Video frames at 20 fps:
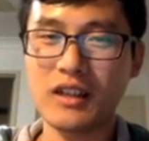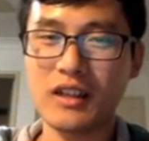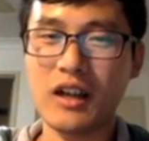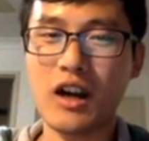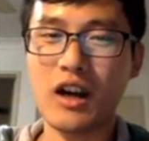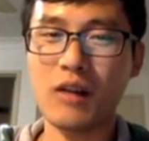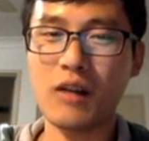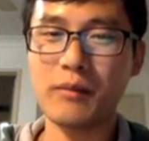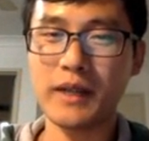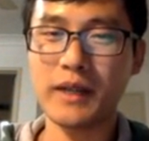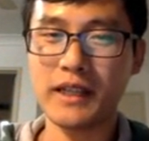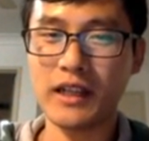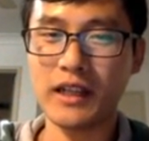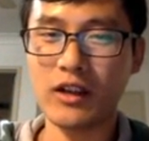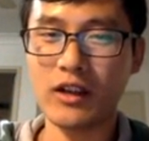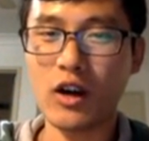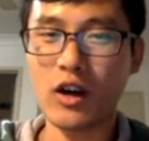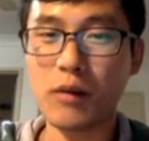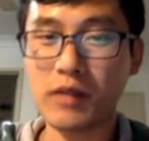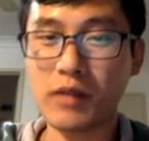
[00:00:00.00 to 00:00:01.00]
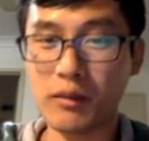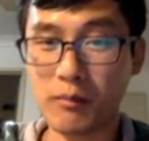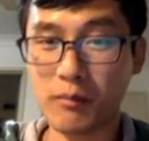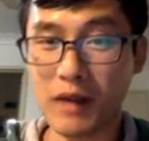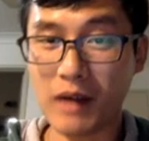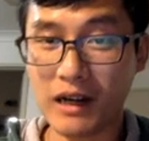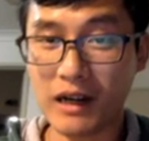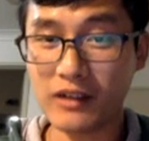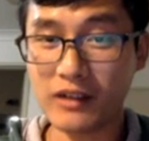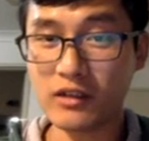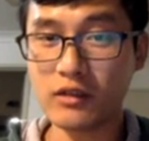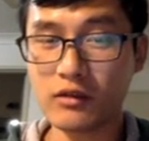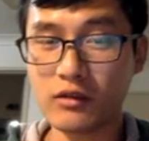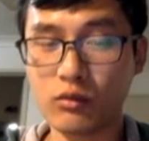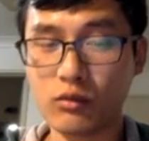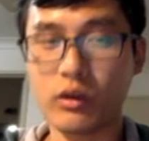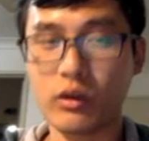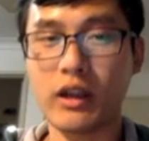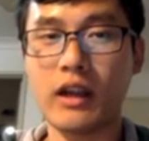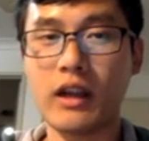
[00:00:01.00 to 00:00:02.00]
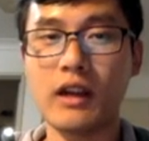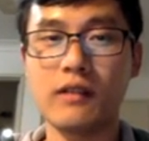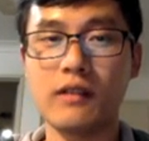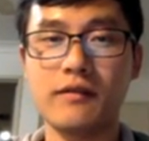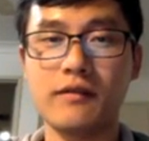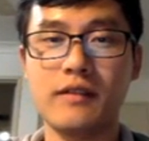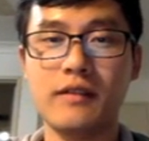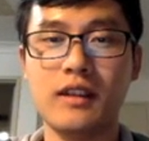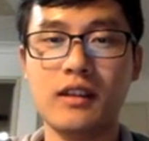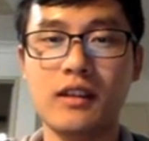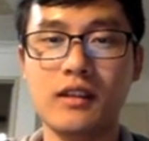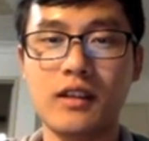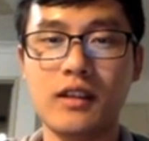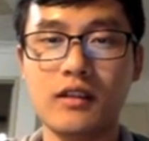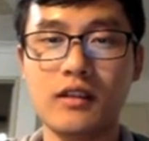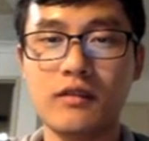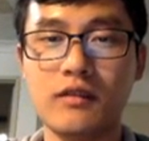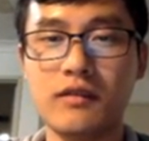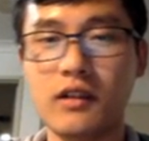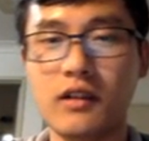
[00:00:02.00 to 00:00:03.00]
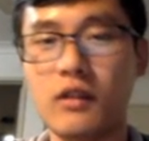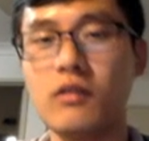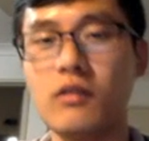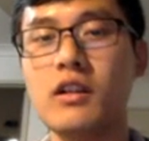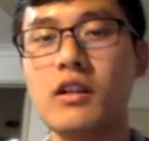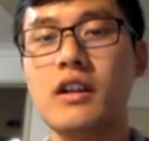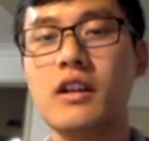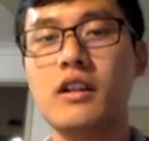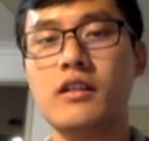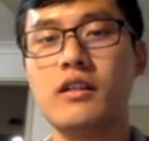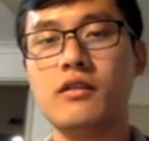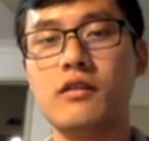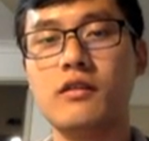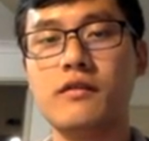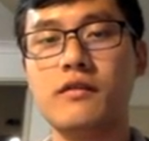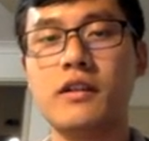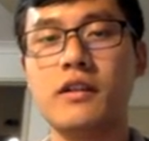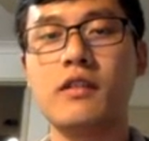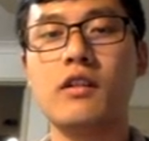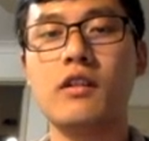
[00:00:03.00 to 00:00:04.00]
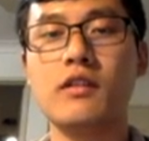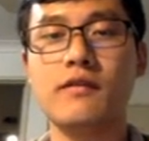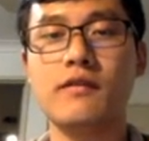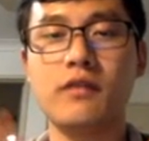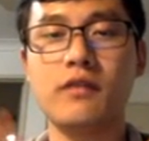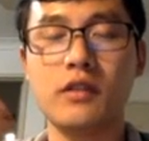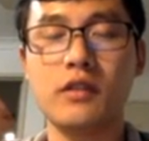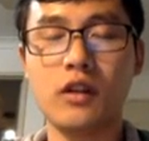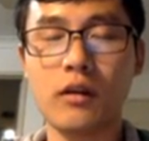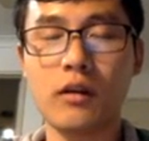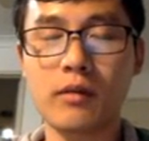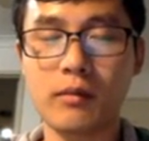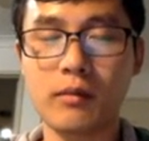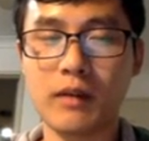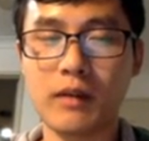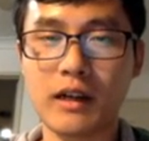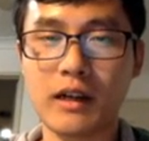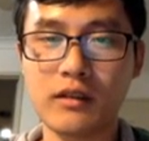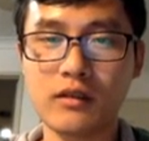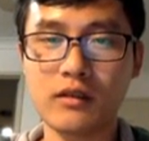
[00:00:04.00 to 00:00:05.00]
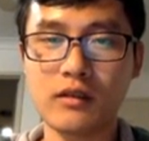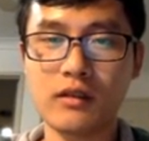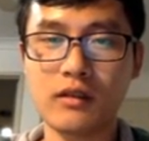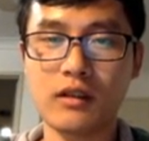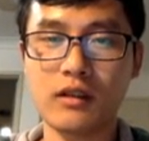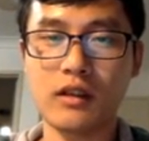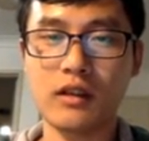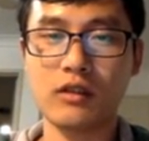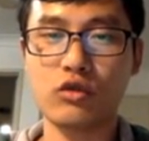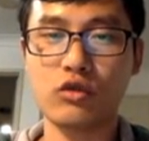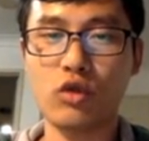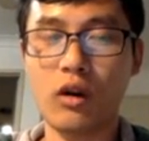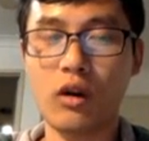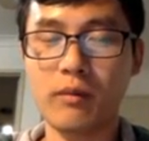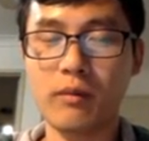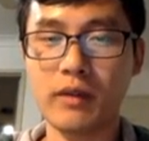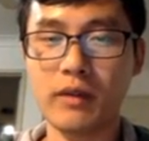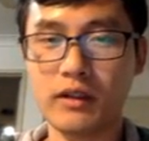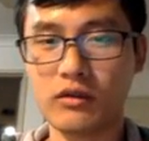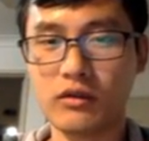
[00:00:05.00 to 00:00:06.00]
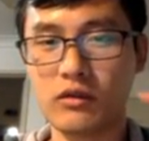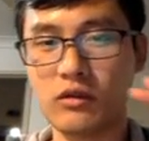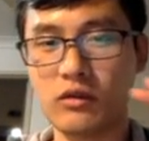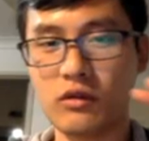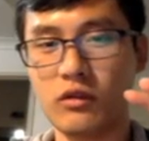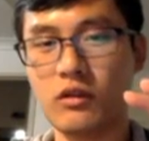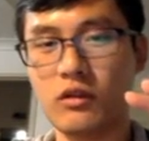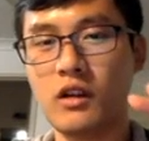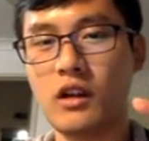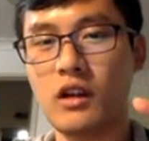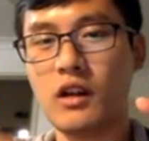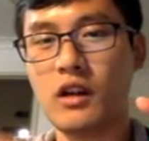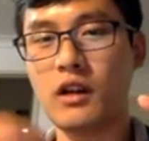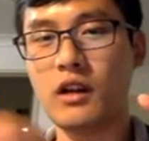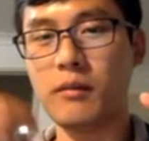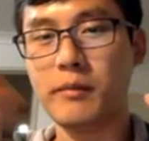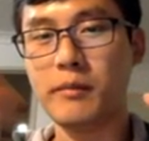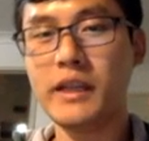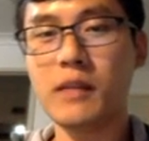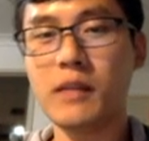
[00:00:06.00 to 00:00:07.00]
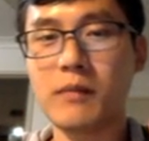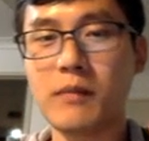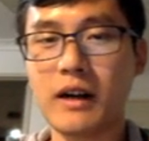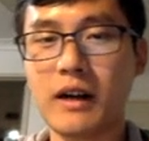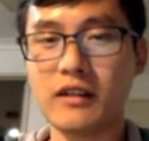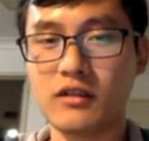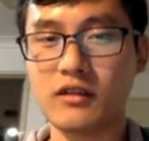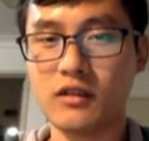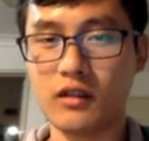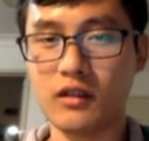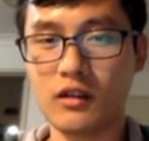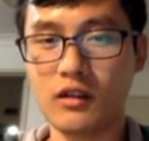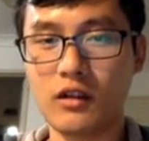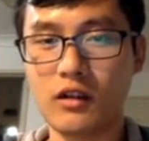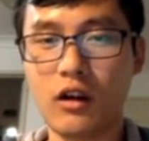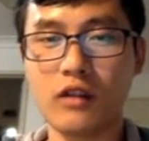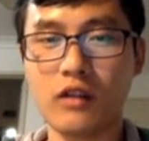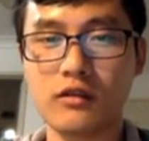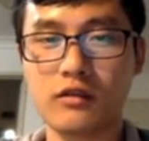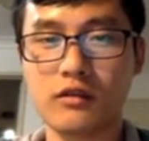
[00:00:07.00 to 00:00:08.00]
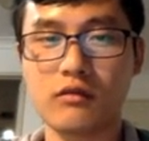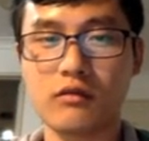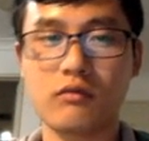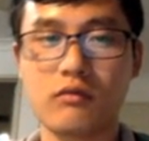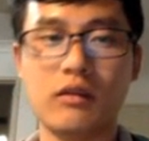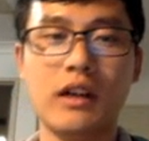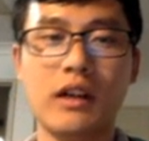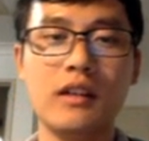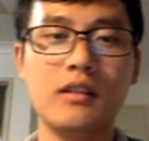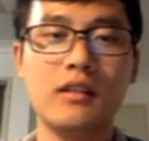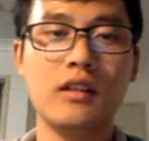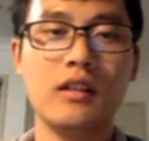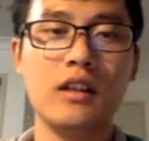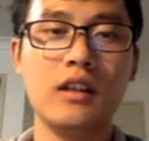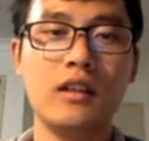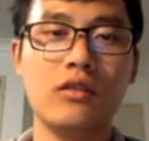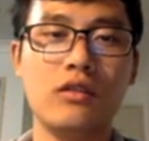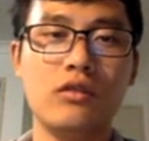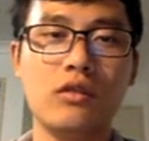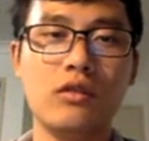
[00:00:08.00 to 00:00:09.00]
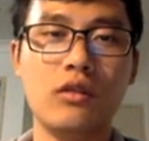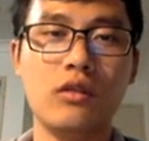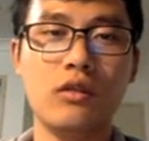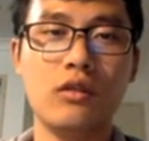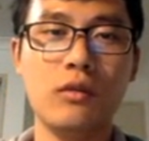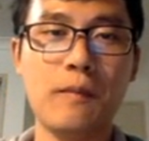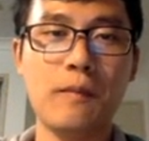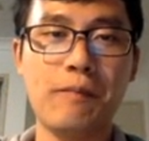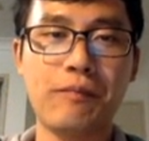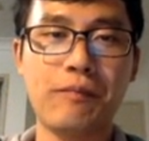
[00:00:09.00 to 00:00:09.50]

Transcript: how many optimizers we have in the TensorFlow. So for the optimizer, the job is to minimize the loss, right? So